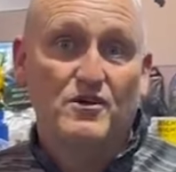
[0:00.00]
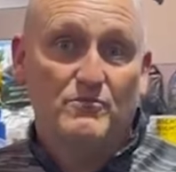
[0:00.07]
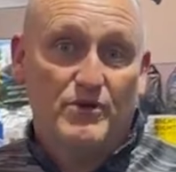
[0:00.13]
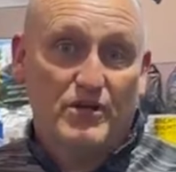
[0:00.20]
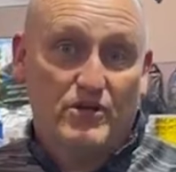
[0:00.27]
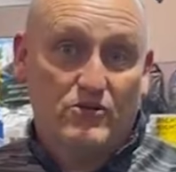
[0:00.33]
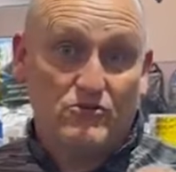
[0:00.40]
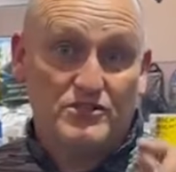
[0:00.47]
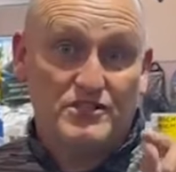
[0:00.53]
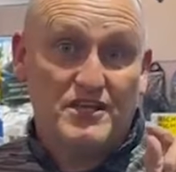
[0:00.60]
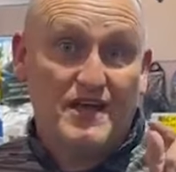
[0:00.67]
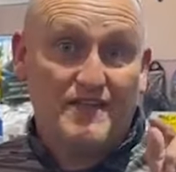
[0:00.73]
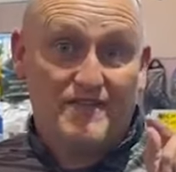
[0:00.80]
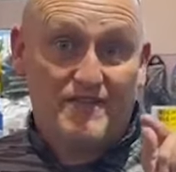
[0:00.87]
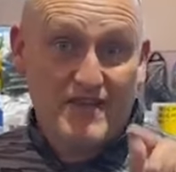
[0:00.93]
because
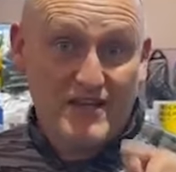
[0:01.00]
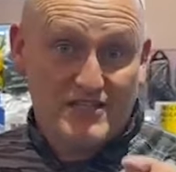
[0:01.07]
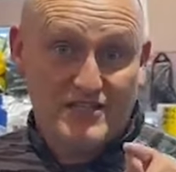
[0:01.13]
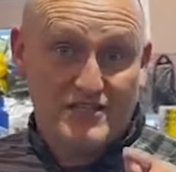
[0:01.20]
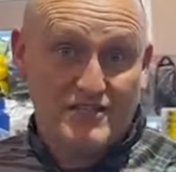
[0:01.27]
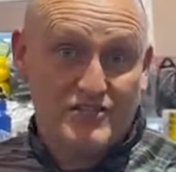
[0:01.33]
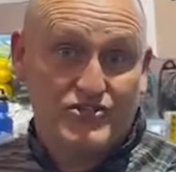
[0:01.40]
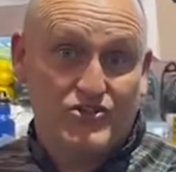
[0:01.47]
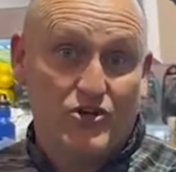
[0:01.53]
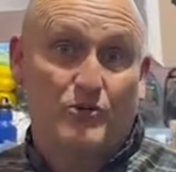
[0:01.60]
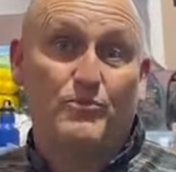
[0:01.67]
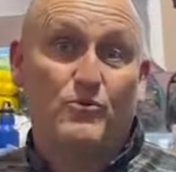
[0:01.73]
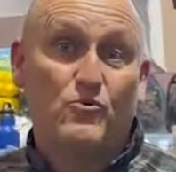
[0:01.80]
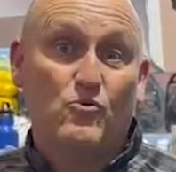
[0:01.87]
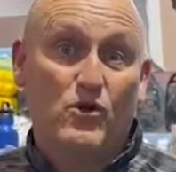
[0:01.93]
this shop
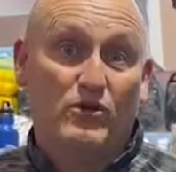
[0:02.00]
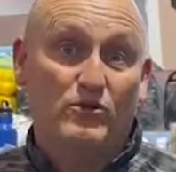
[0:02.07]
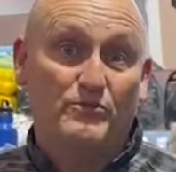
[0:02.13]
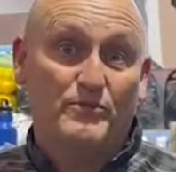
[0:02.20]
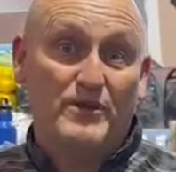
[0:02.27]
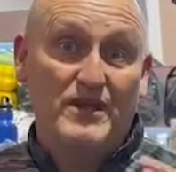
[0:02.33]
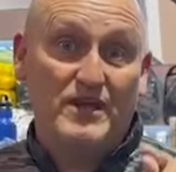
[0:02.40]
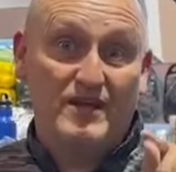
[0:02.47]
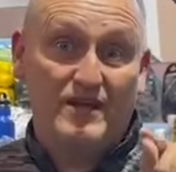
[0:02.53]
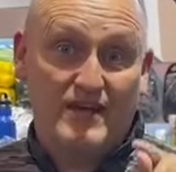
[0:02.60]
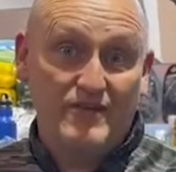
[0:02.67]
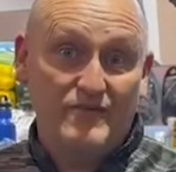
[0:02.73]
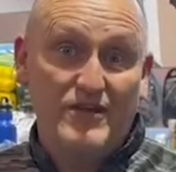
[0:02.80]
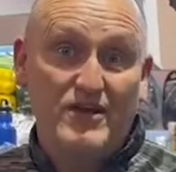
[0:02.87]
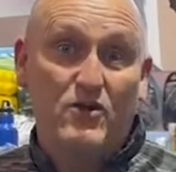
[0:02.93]
will be
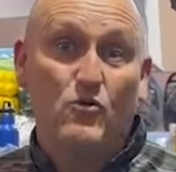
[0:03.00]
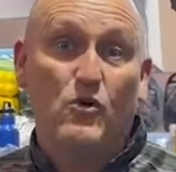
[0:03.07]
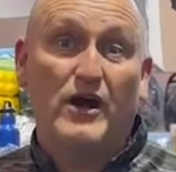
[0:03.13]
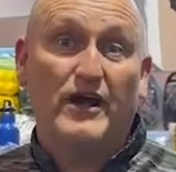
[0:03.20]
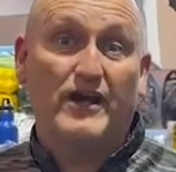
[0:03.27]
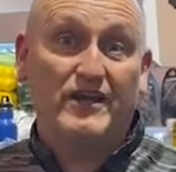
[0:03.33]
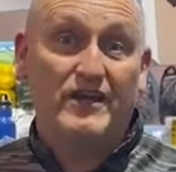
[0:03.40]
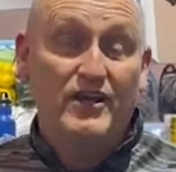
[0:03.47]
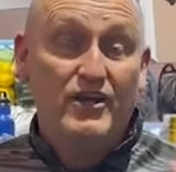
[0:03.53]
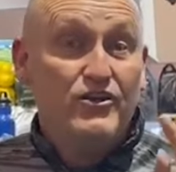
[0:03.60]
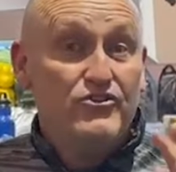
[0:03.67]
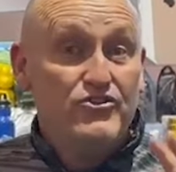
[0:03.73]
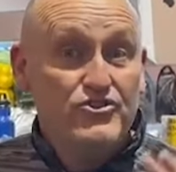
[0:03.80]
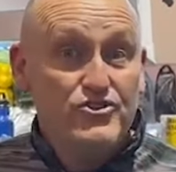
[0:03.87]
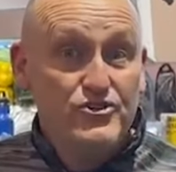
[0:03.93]
giving away
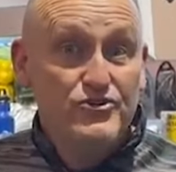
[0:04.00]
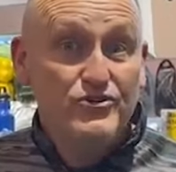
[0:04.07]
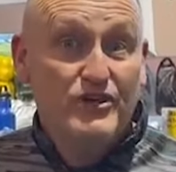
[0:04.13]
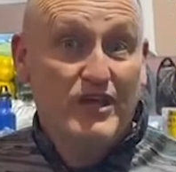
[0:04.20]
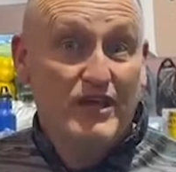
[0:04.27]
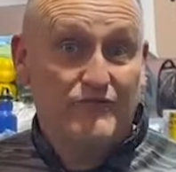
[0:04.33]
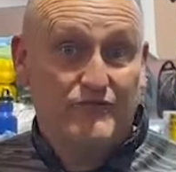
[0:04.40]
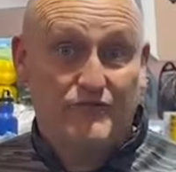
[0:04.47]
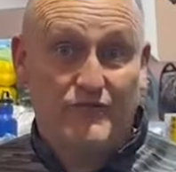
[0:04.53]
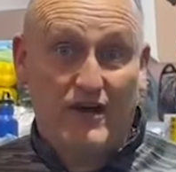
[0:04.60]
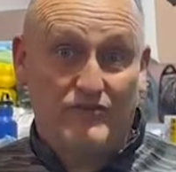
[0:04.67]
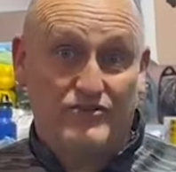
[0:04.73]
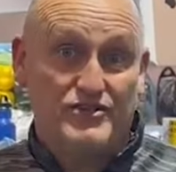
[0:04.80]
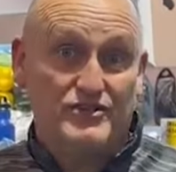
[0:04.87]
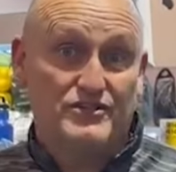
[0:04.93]
two gift
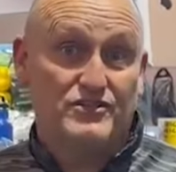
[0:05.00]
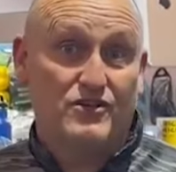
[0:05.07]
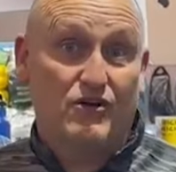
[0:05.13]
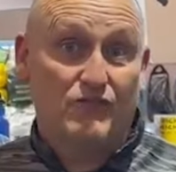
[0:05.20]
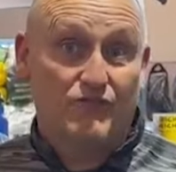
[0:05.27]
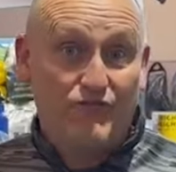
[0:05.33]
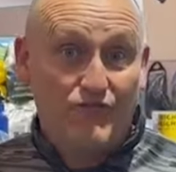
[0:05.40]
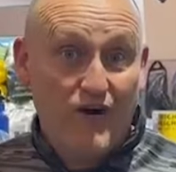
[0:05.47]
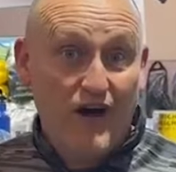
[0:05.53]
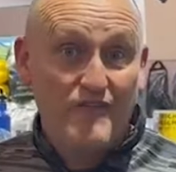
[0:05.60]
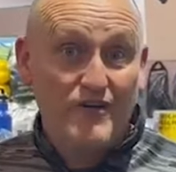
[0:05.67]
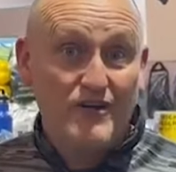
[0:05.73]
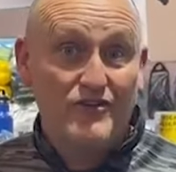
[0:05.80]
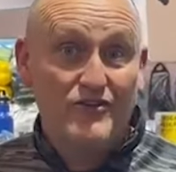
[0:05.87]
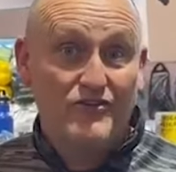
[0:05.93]
vouchers of five
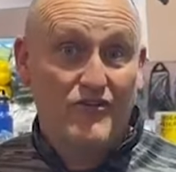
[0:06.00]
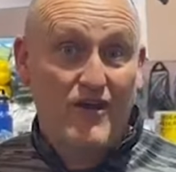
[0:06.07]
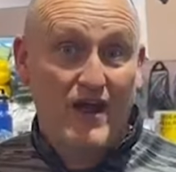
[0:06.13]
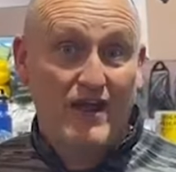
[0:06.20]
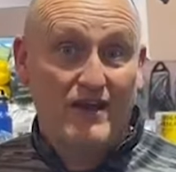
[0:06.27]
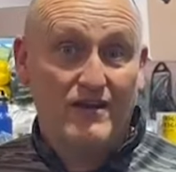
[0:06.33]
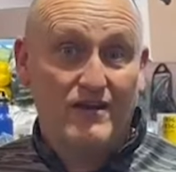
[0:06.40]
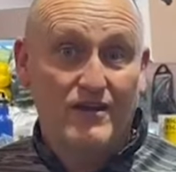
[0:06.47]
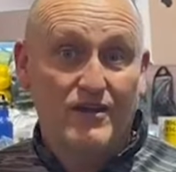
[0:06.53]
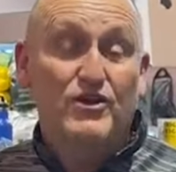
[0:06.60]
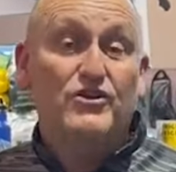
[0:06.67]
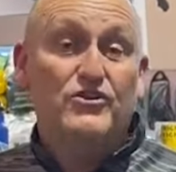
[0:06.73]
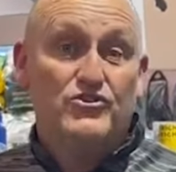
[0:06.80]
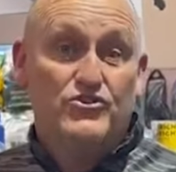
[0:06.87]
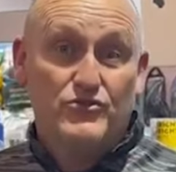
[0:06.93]
hundred rand
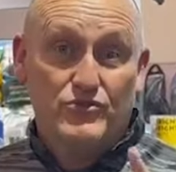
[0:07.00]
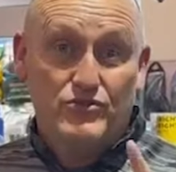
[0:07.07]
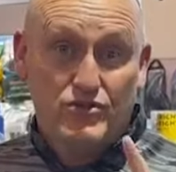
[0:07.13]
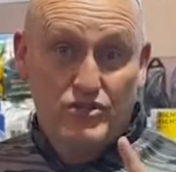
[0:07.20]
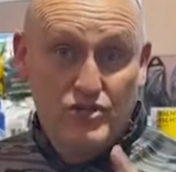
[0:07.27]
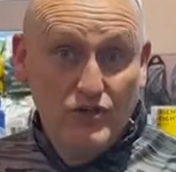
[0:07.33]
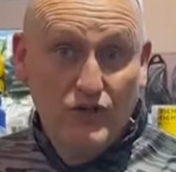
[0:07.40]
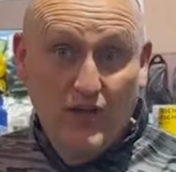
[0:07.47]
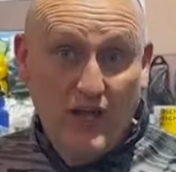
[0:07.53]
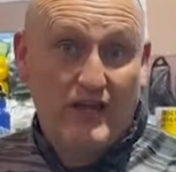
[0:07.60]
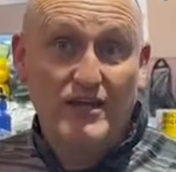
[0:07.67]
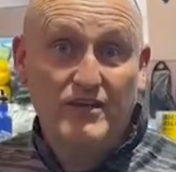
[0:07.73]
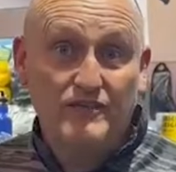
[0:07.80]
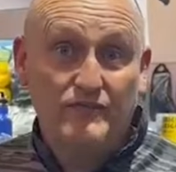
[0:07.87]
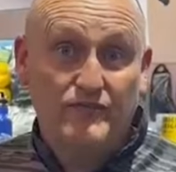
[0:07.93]
to two
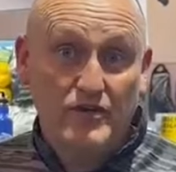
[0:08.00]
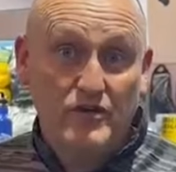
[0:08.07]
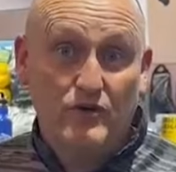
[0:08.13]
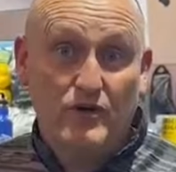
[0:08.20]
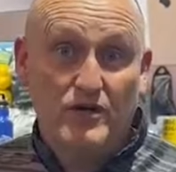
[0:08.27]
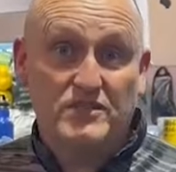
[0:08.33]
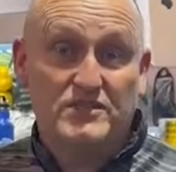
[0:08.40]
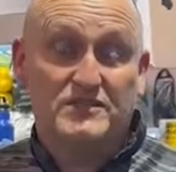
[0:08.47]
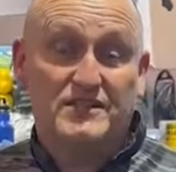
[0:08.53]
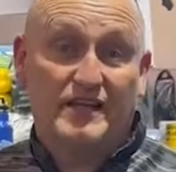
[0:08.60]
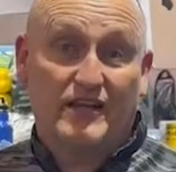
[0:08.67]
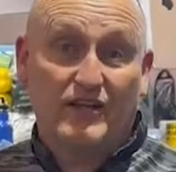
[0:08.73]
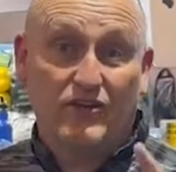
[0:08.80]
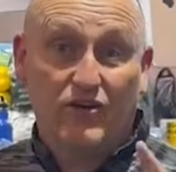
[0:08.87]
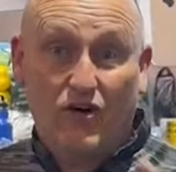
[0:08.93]
lucky viewers that
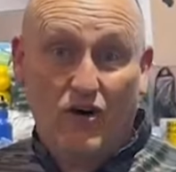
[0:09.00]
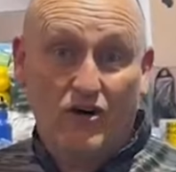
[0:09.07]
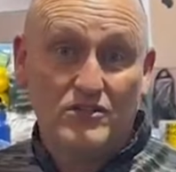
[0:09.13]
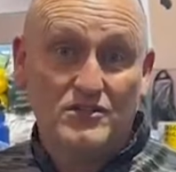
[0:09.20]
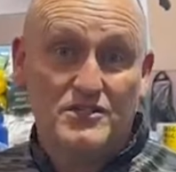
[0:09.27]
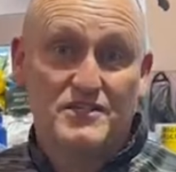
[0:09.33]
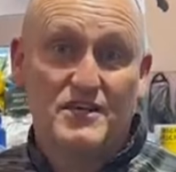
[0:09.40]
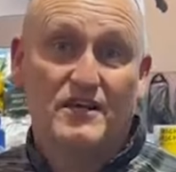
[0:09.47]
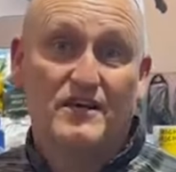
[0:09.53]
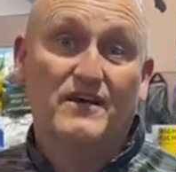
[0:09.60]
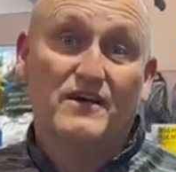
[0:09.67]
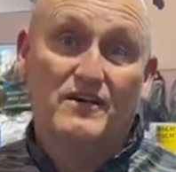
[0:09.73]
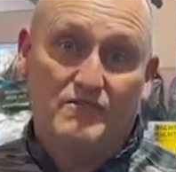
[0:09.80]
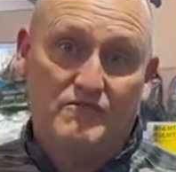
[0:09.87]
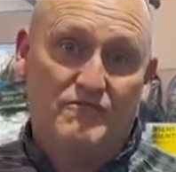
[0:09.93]
can answer
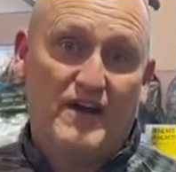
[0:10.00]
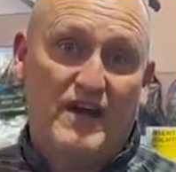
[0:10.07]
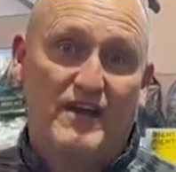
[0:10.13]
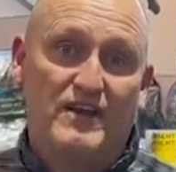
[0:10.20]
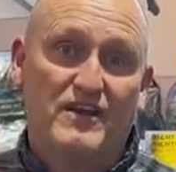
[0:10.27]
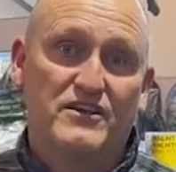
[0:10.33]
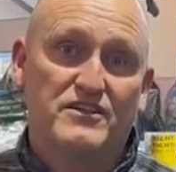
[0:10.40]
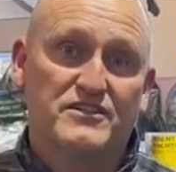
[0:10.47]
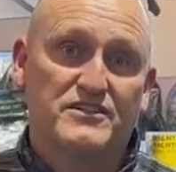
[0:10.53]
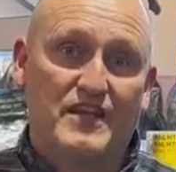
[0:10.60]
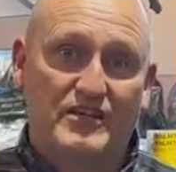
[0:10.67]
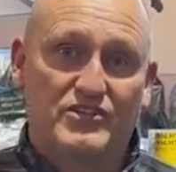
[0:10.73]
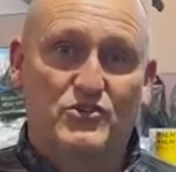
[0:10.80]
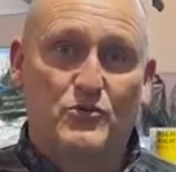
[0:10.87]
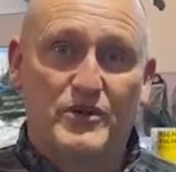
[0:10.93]
Werner's
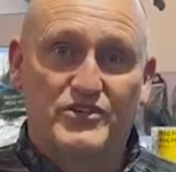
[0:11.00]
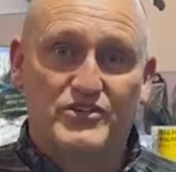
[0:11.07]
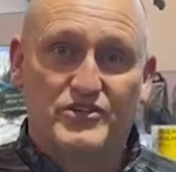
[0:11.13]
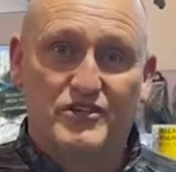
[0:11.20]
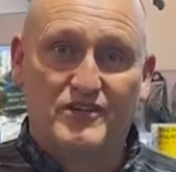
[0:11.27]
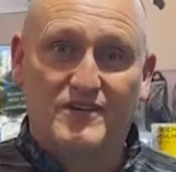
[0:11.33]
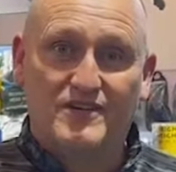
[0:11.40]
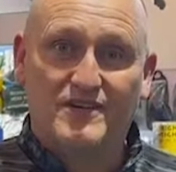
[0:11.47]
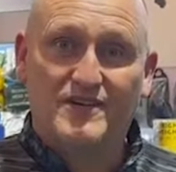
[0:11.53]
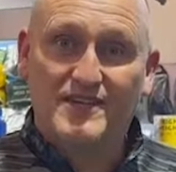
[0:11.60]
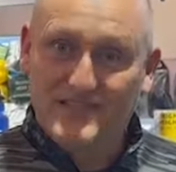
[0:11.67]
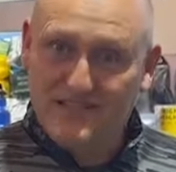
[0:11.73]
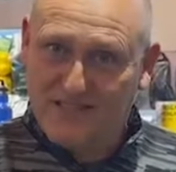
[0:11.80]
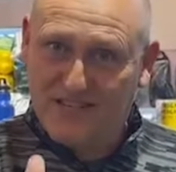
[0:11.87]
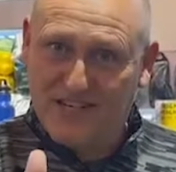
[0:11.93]
next question.
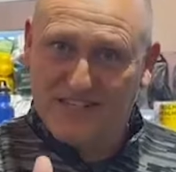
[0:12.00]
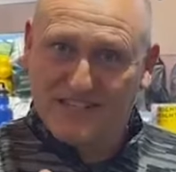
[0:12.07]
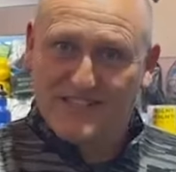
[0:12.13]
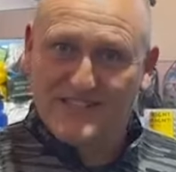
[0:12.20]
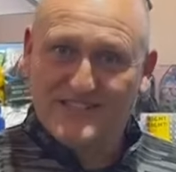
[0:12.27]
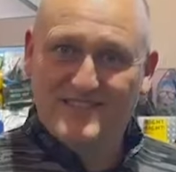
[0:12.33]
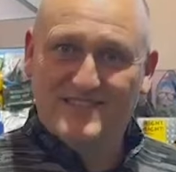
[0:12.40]
Cheers.